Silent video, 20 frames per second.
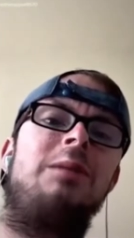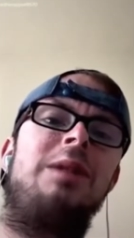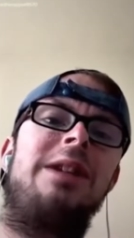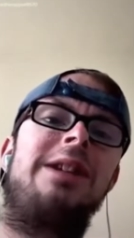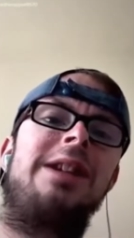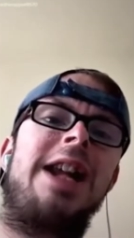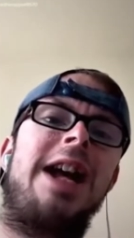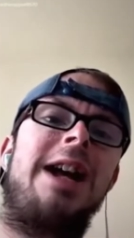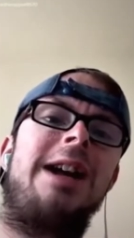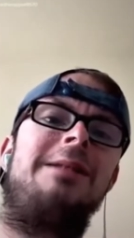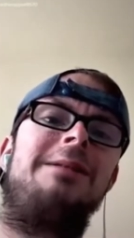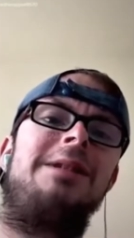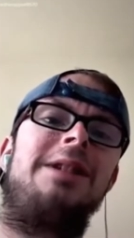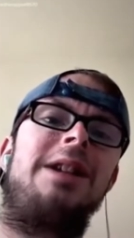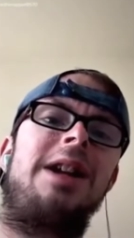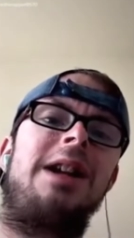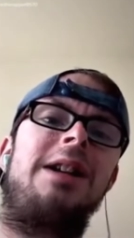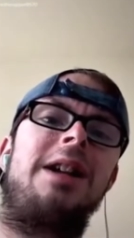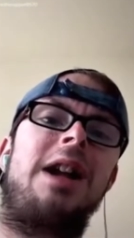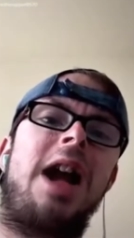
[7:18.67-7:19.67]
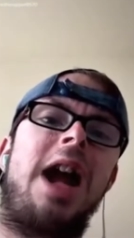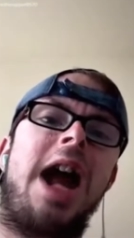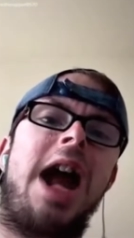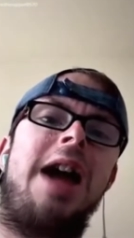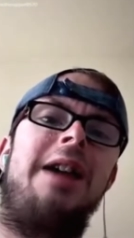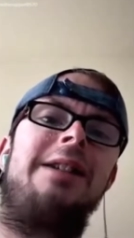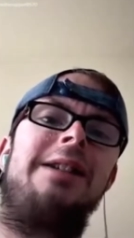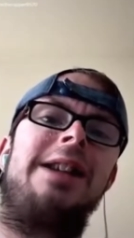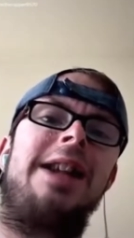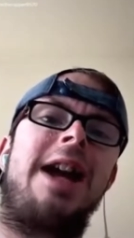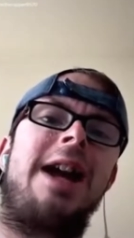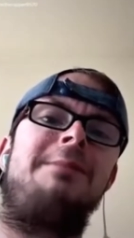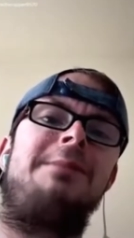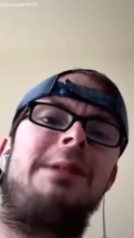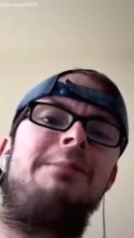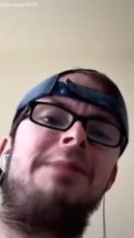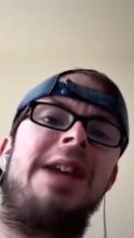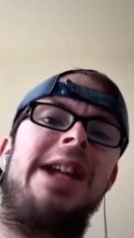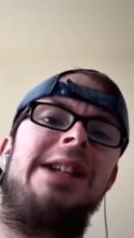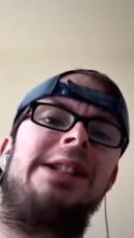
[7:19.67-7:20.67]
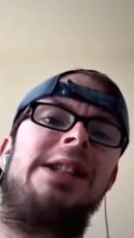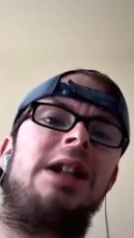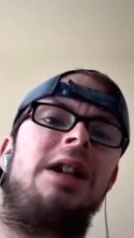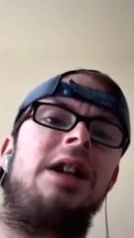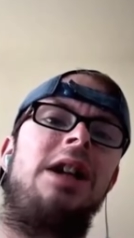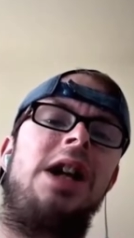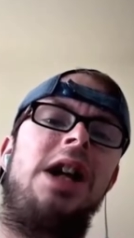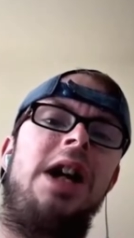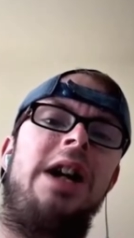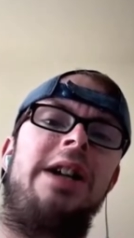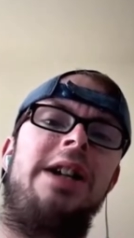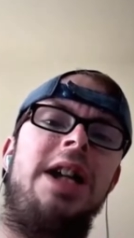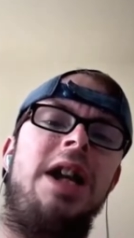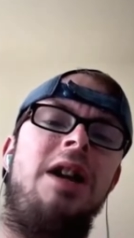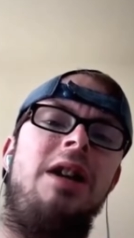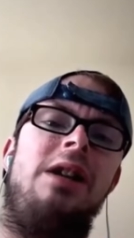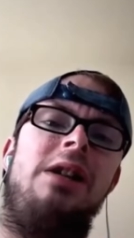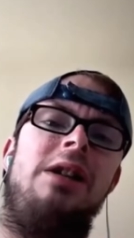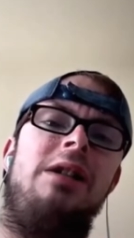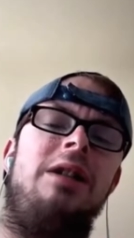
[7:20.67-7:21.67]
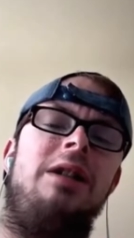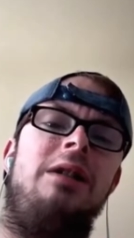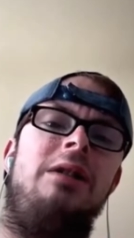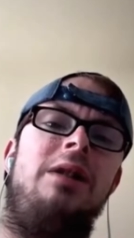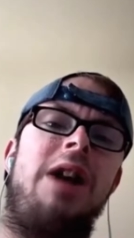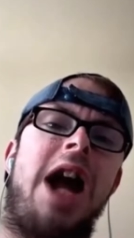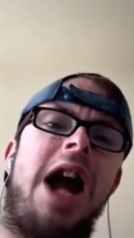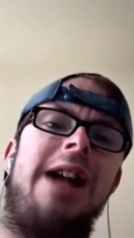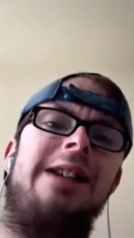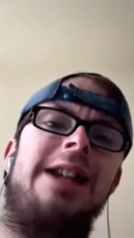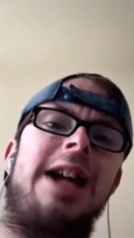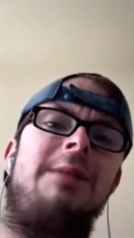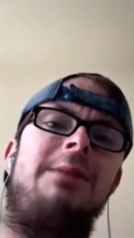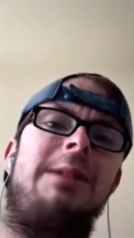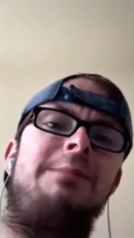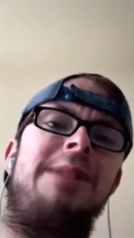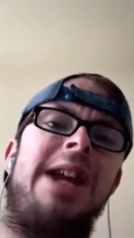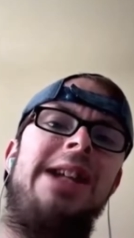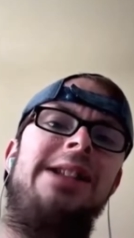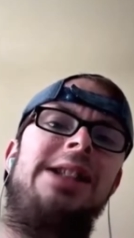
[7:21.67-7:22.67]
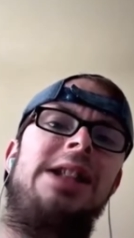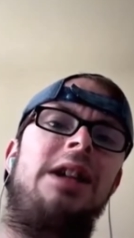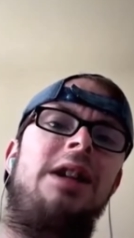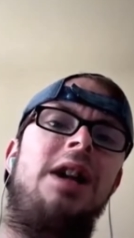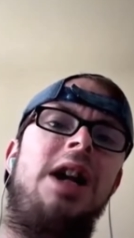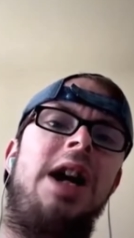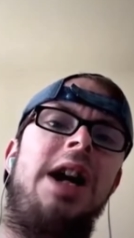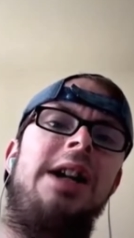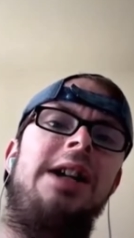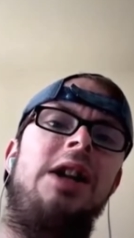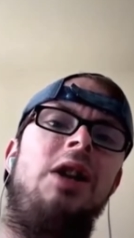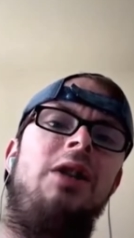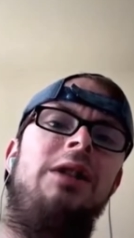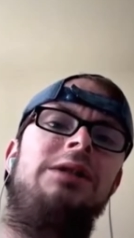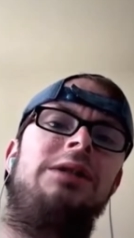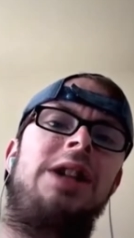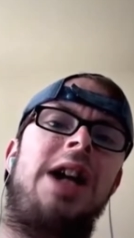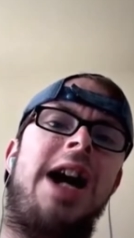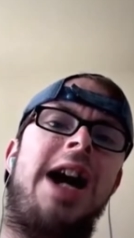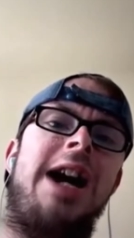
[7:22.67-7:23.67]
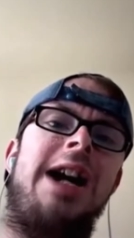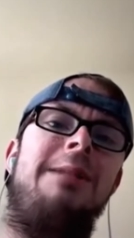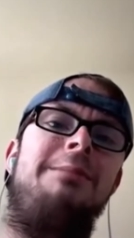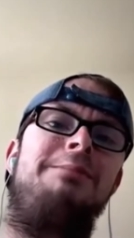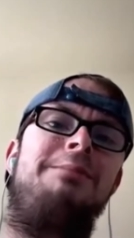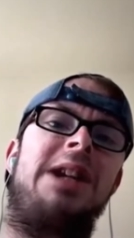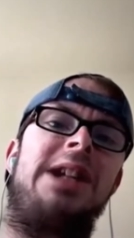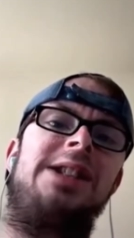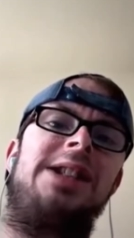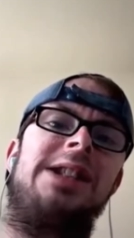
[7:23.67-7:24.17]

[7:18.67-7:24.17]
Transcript: I would never, I never meant to hurt you. I never meant to hurt you, cry.